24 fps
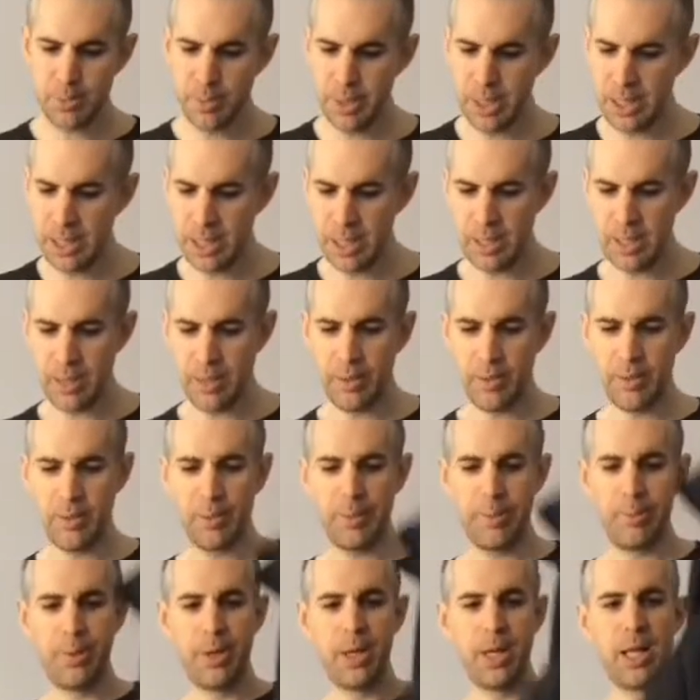begin
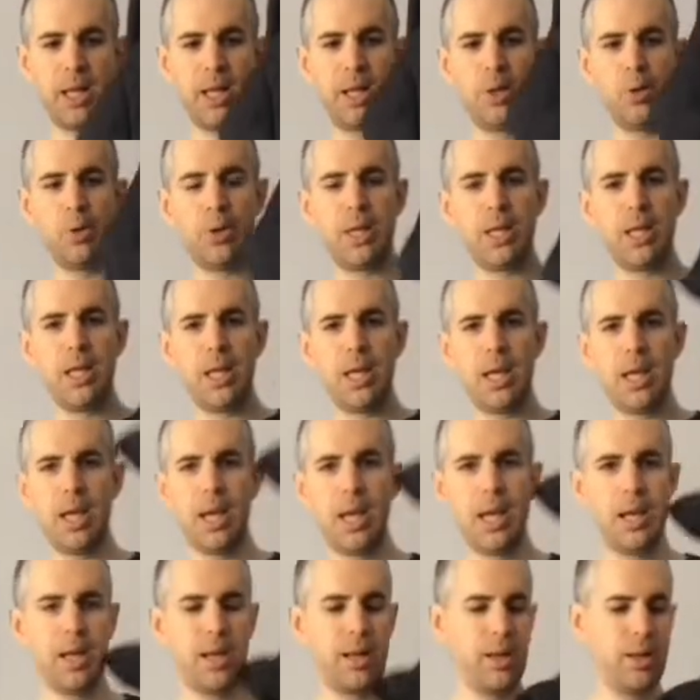by looking
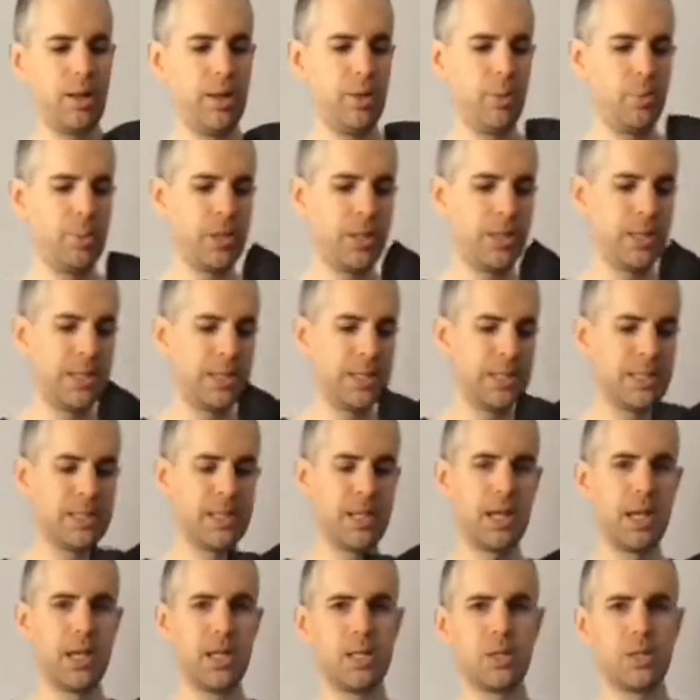at a little bit of
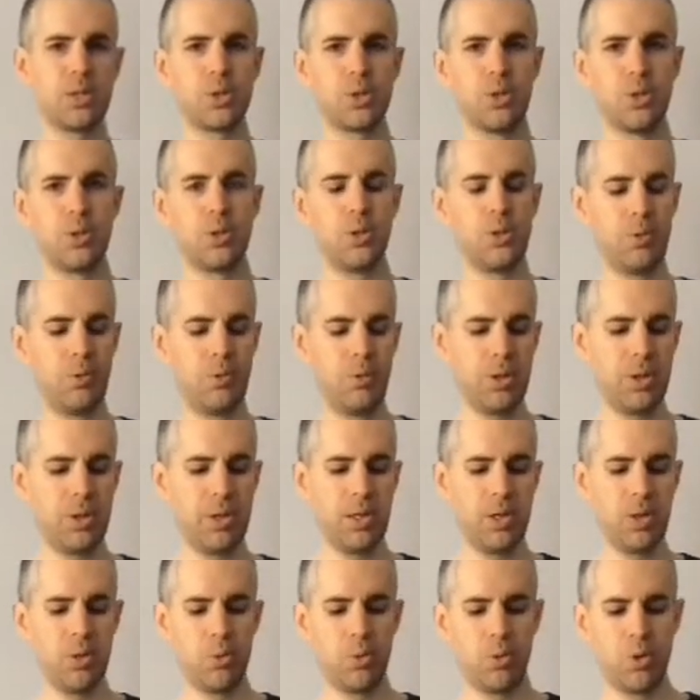design. So with the
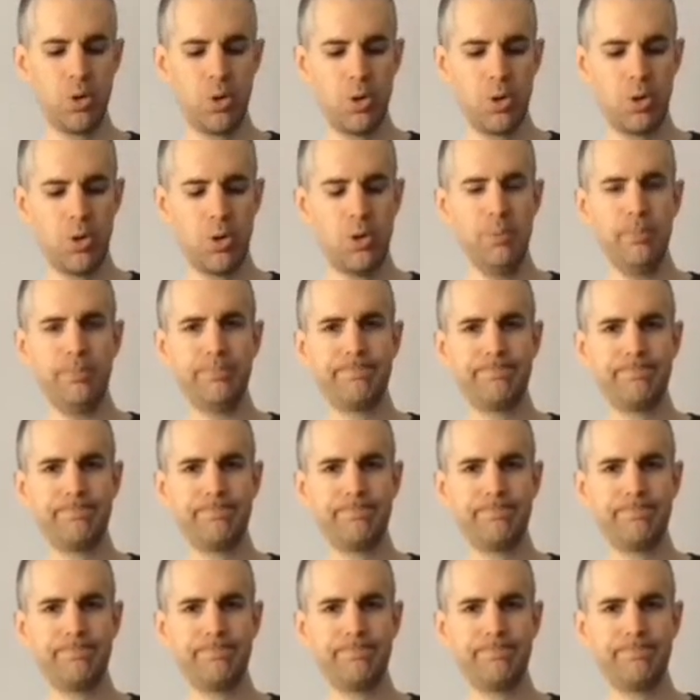Ororo,